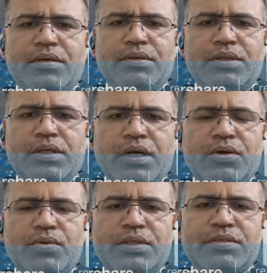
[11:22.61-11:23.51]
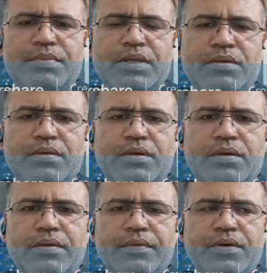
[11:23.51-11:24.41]
with regard to this
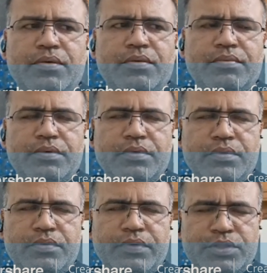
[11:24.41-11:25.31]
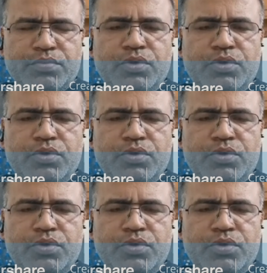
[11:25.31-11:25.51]
first